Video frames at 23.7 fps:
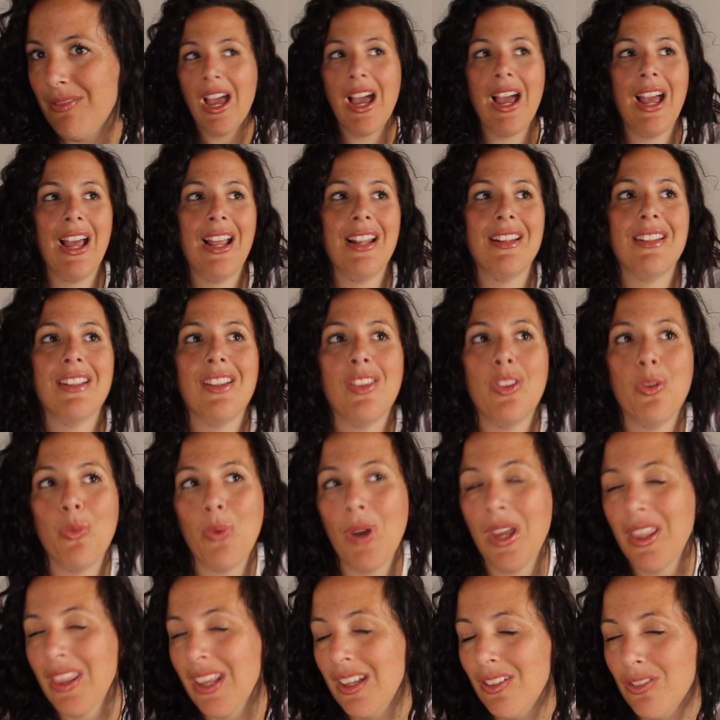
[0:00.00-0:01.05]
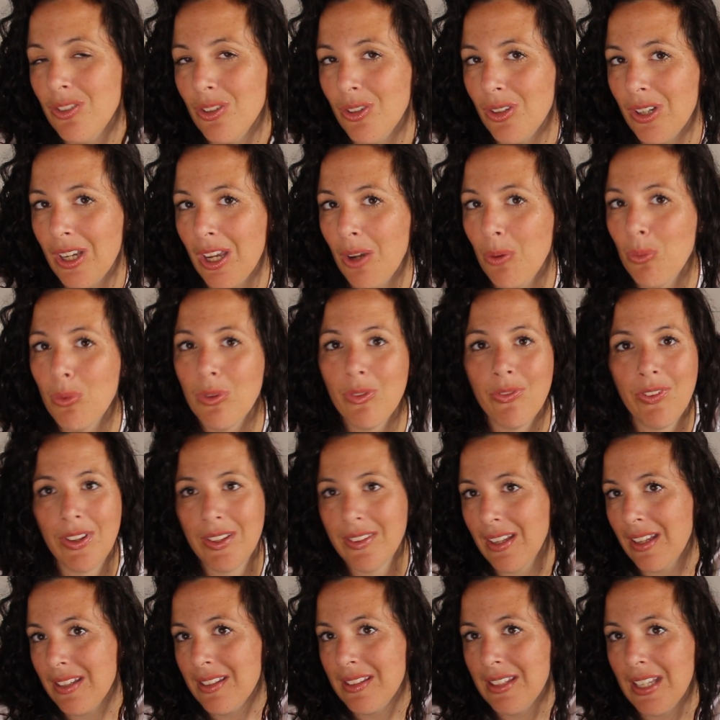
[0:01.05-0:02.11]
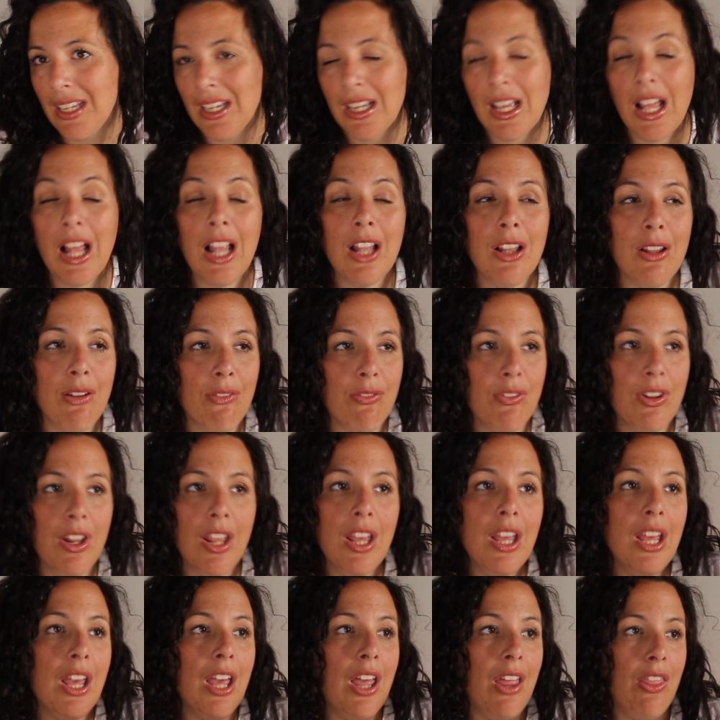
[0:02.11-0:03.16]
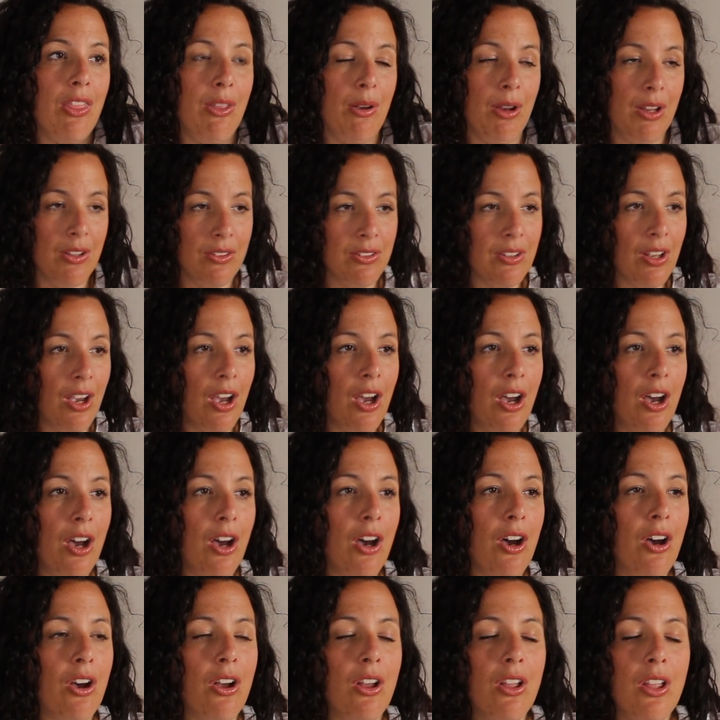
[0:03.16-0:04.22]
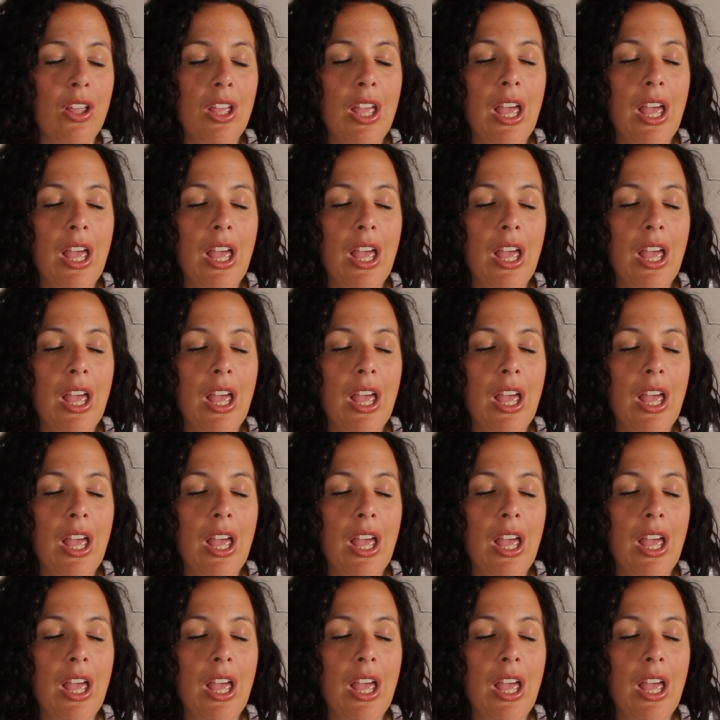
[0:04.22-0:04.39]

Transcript: And the way they sung it was fantastic. I loved the guitar.